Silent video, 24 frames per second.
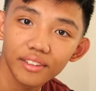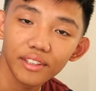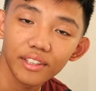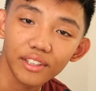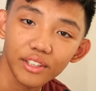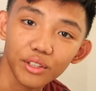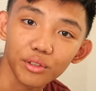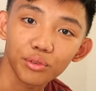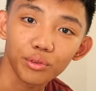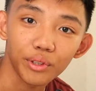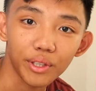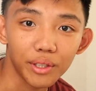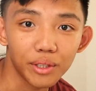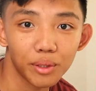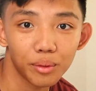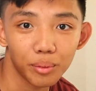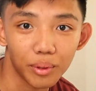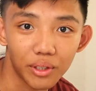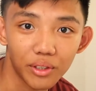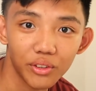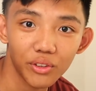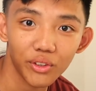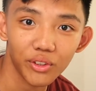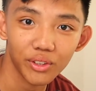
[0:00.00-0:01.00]
it's a free
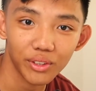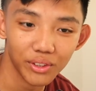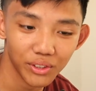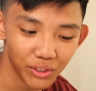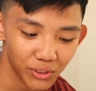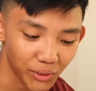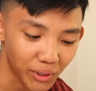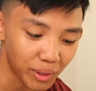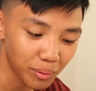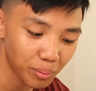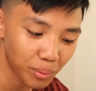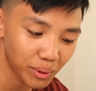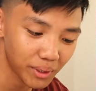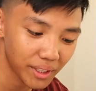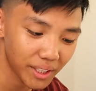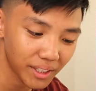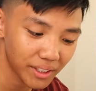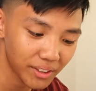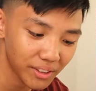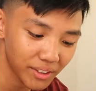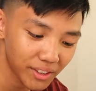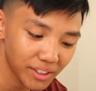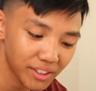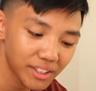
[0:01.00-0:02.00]
screen
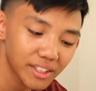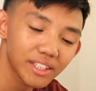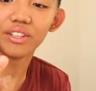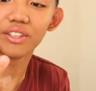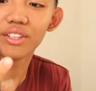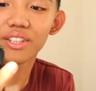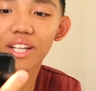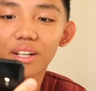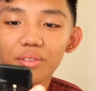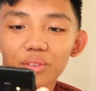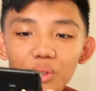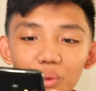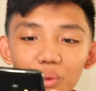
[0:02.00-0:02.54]
protector. It's just, you just have